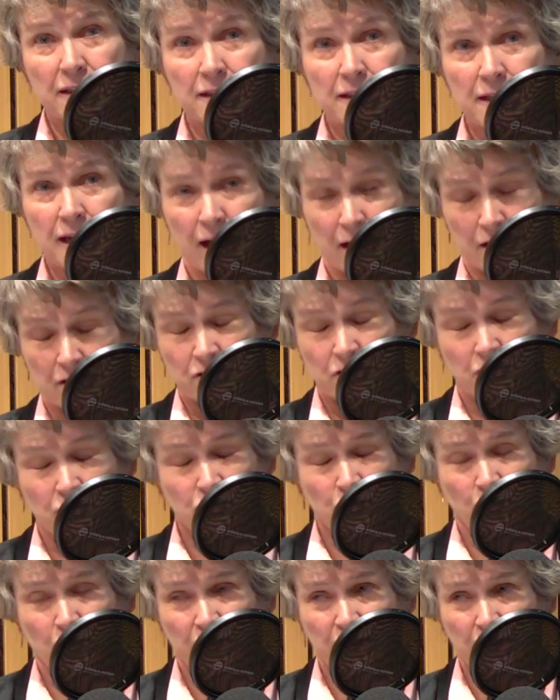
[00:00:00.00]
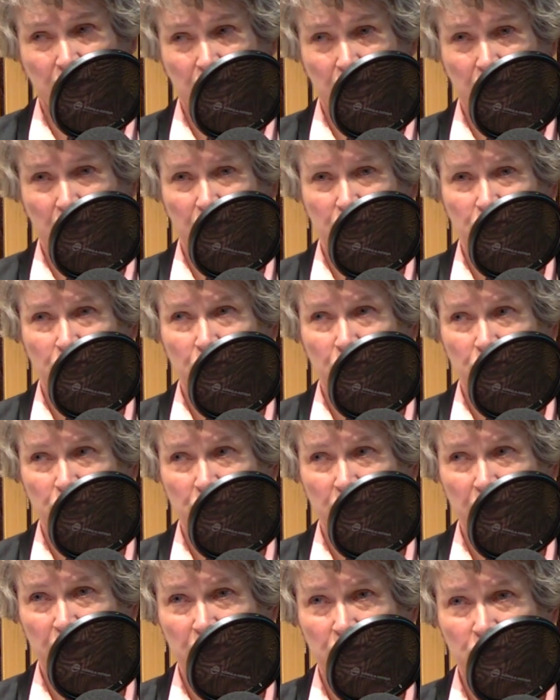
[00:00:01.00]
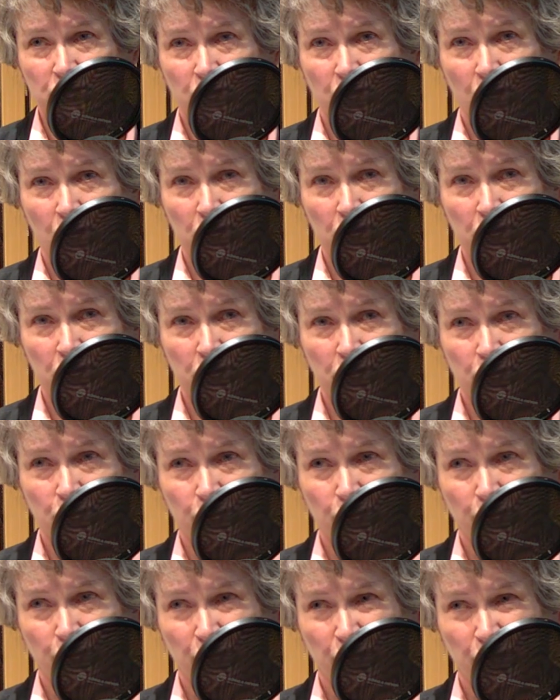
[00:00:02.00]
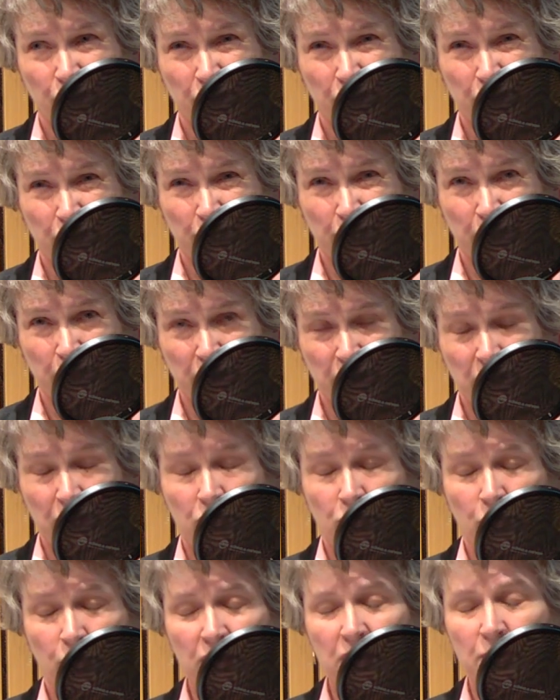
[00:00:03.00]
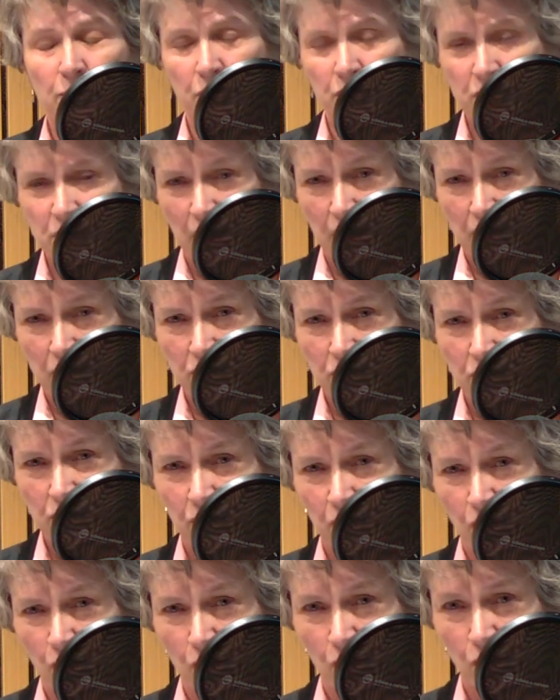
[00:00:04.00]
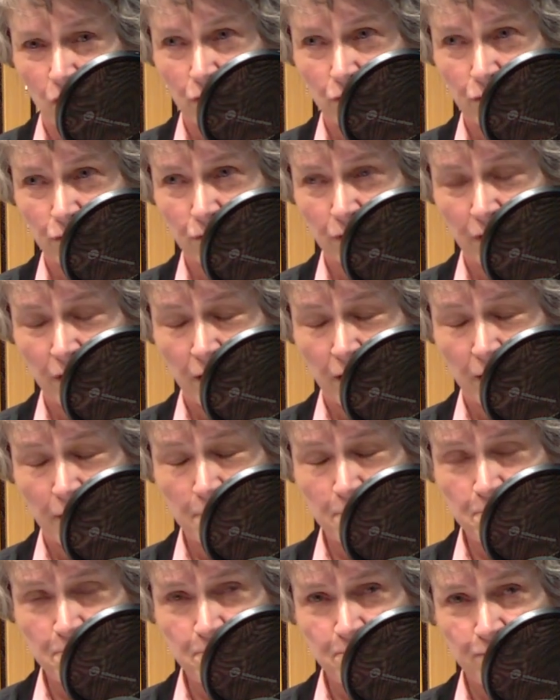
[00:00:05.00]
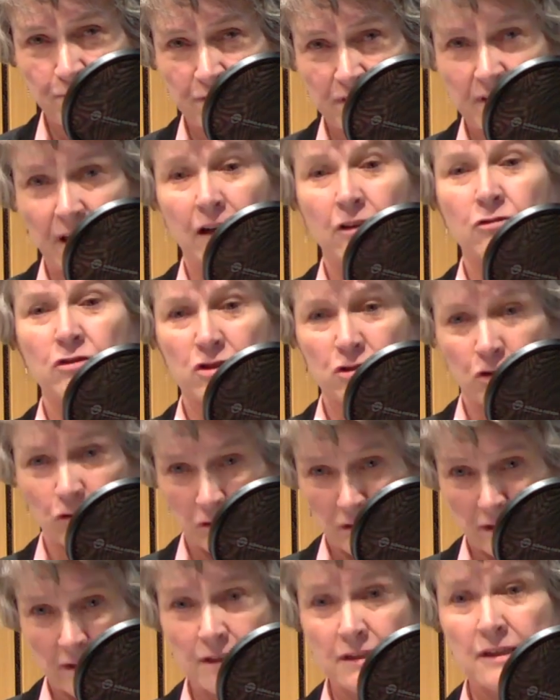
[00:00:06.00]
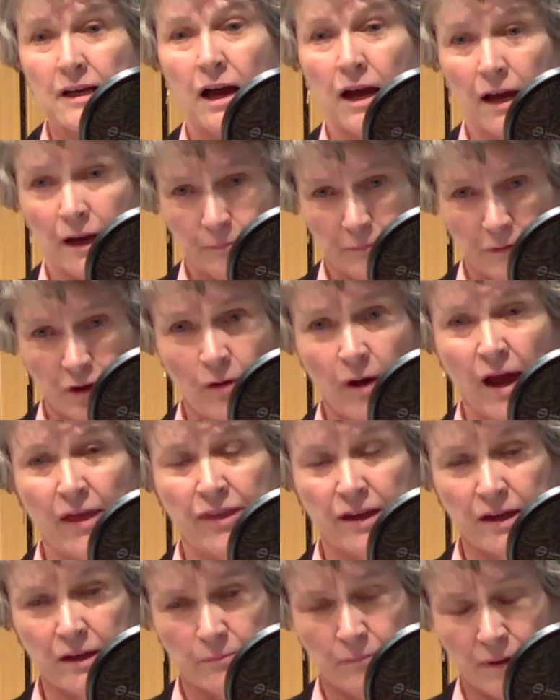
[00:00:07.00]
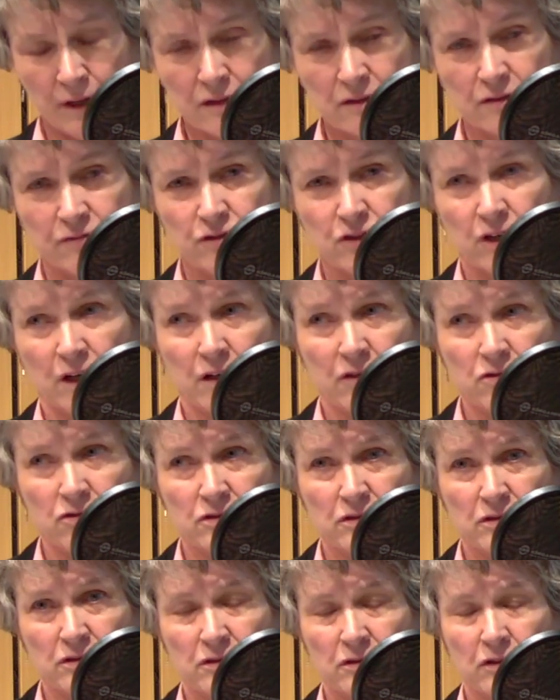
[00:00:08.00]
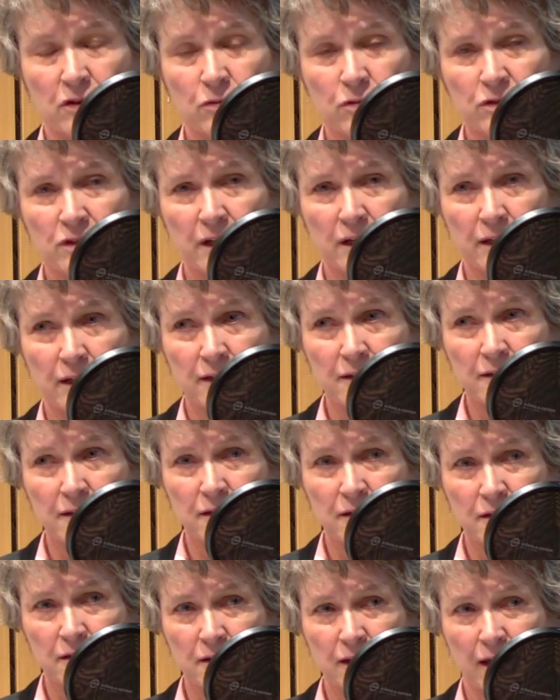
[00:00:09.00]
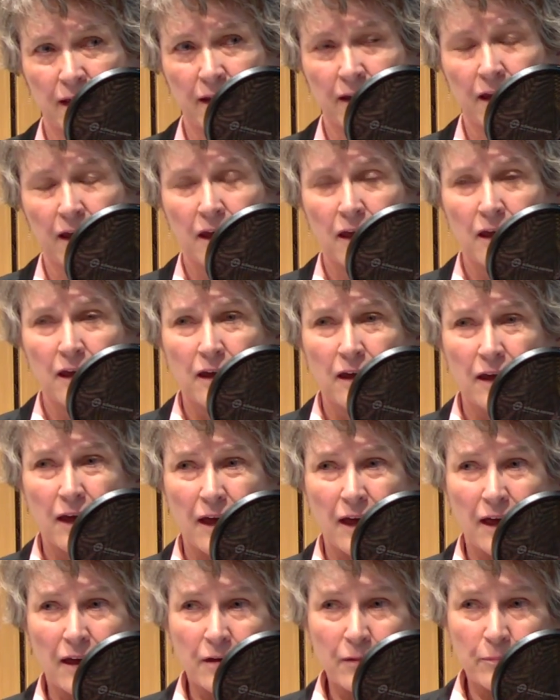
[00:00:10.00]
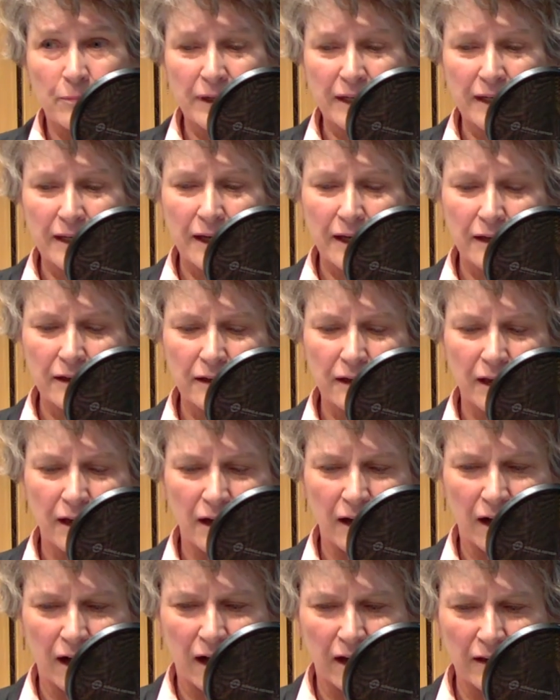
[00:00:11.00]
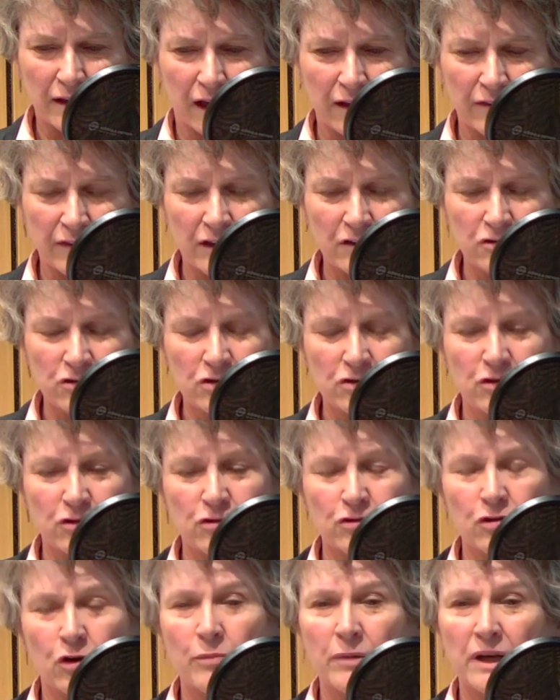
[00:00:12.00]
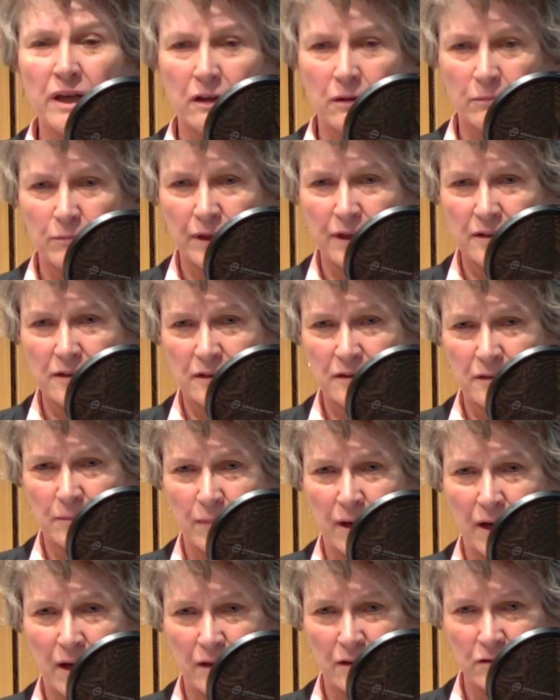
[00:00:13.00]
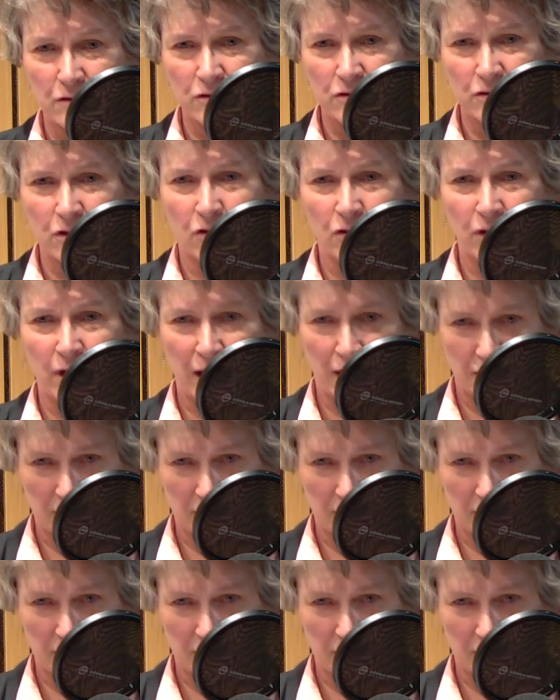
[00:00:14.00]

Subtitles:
Yes. So I think certainly in Scotland, we found that maybe 20% of secondary schools at the time. Now, I think it might have changed, slightly since then. But again, I think it's just there's so many competing demands on head